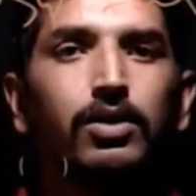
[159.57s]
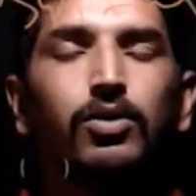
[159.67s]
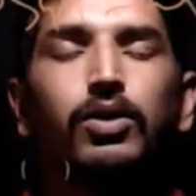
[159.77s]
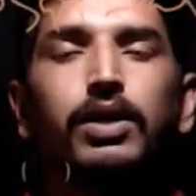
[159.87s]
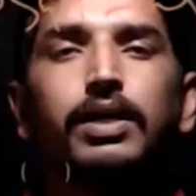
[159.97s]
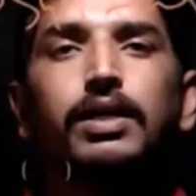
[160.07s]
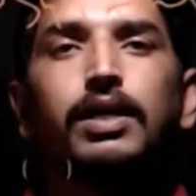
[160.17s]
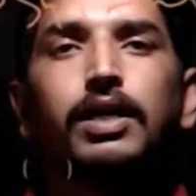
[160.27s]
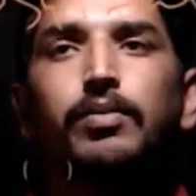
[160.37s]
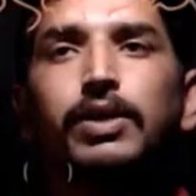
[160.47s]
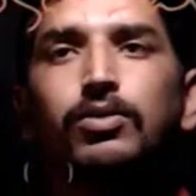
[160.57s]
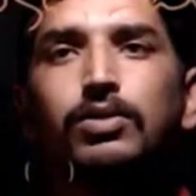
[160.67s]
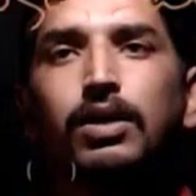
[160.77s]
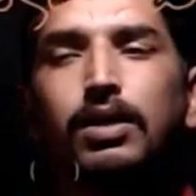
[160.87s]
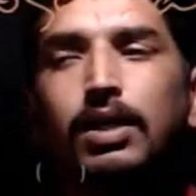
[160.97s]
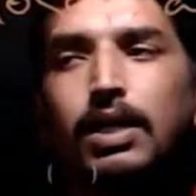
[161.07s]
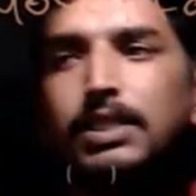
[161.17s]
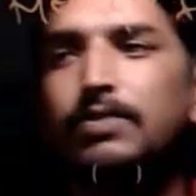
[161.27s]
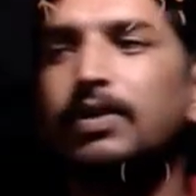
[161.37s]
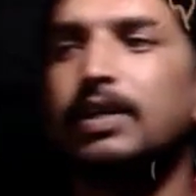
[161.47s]
Okay, coming to the
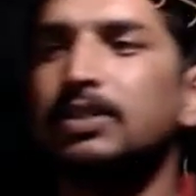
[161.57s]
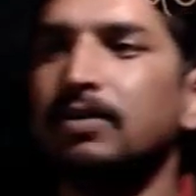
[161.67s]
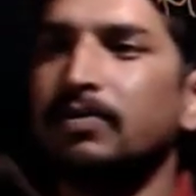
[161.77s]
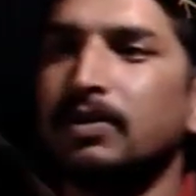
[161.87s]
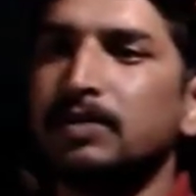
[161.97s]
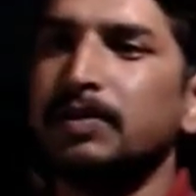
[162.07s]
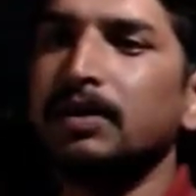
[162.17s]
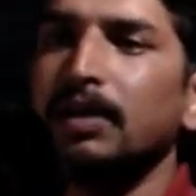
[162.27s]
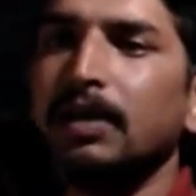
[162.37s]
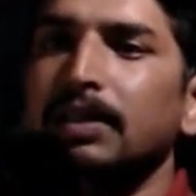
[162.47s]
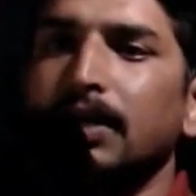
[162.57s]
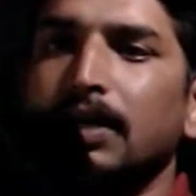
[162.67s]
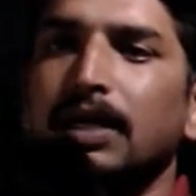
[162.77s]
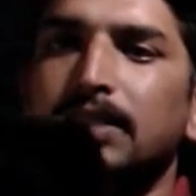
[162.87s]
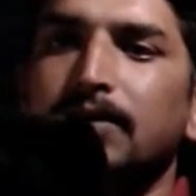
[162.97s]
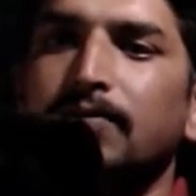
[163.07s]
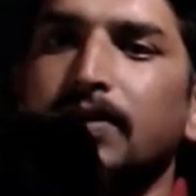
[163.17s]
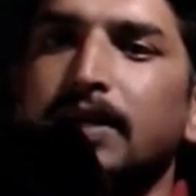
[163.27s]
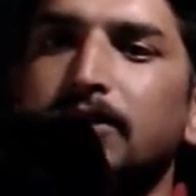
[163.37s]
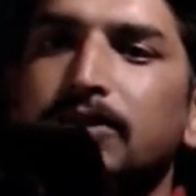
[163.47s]
classification of hospital. In the
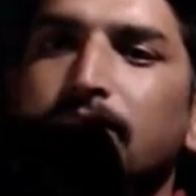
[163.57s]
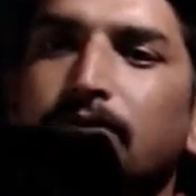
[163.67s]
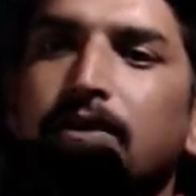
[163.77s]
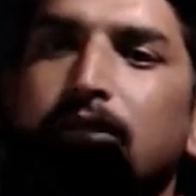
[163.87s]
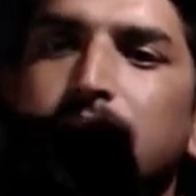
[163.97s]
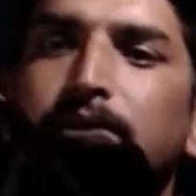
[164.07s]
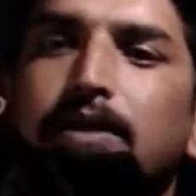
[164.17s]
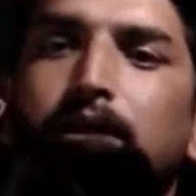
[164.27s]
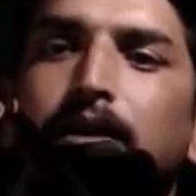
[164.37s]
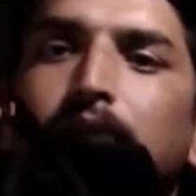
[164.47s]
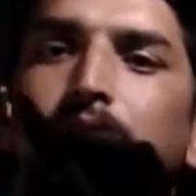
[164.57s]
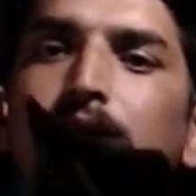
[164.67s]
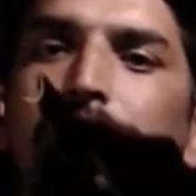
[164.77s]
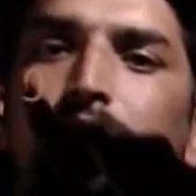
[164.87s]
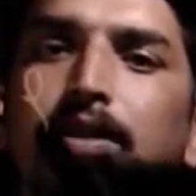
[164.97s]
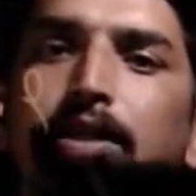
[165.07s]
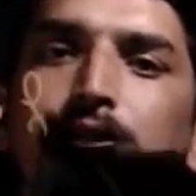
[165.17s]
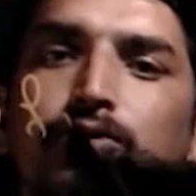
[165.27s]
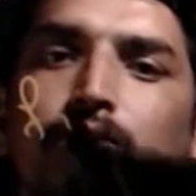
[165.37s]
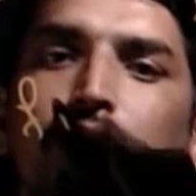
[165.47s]
classification of hospital, they
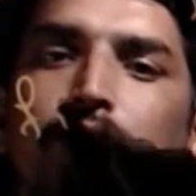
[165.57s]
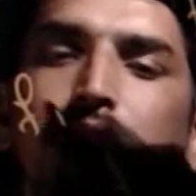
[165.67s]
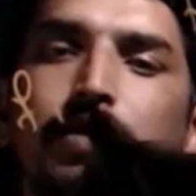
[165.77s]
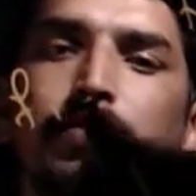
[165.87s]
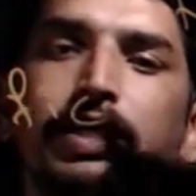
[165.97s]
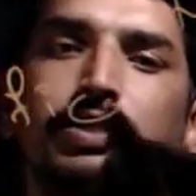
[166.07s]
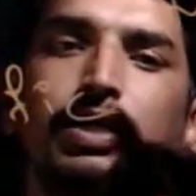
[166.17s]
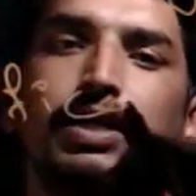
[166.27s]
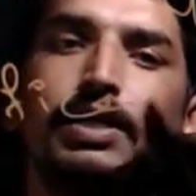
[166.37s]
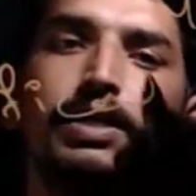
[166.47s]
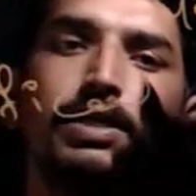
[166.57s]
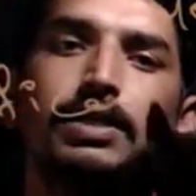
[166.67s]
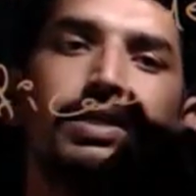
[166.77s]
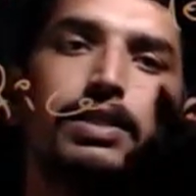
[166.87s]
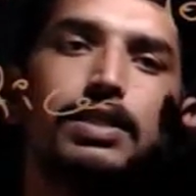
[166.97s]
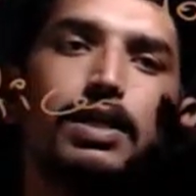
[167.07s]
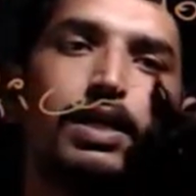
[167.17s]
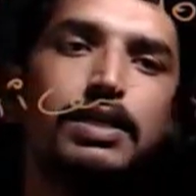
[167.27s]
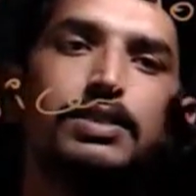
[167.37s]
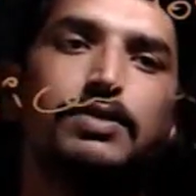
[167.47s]
should ask majorly the
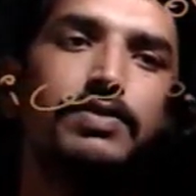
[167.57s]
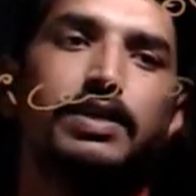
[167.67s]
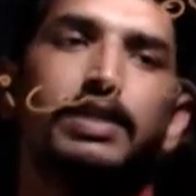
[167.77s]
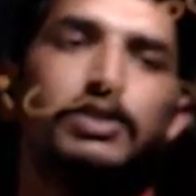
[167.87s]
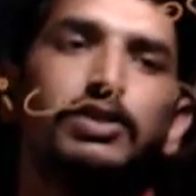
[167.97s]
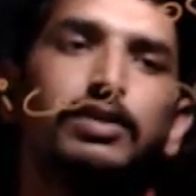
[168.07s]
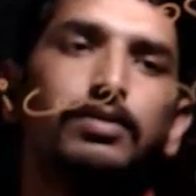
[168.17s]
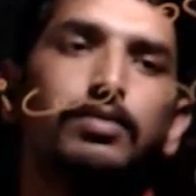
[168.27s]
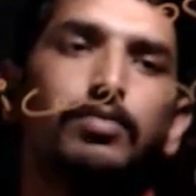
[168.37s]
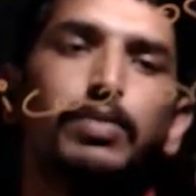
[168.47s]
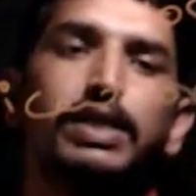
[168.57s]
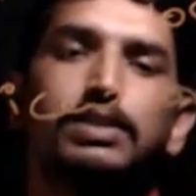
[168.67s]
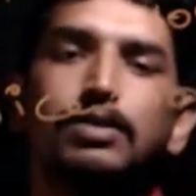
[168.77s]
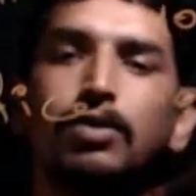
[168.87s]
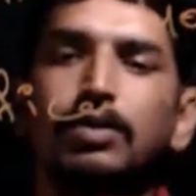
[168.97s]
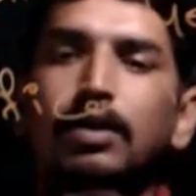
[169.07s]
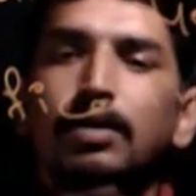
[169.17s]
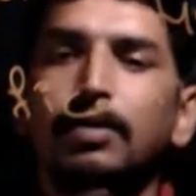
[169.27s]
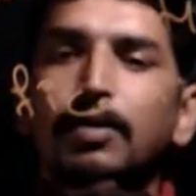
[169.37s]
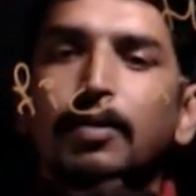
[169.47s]
classification based on the
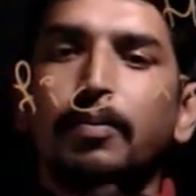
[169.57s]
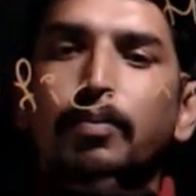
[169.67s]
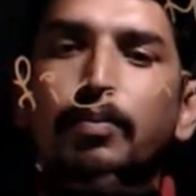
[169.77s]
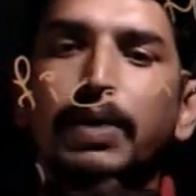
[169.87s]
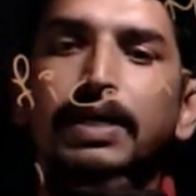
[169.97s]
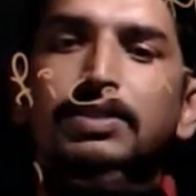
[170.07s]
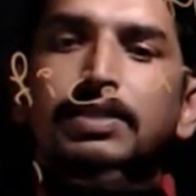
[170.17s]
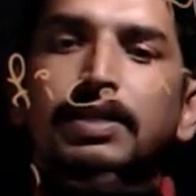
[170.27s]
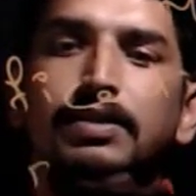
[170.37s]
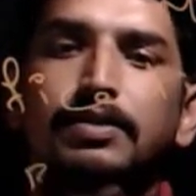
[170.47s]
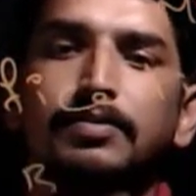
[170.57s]
bed strength.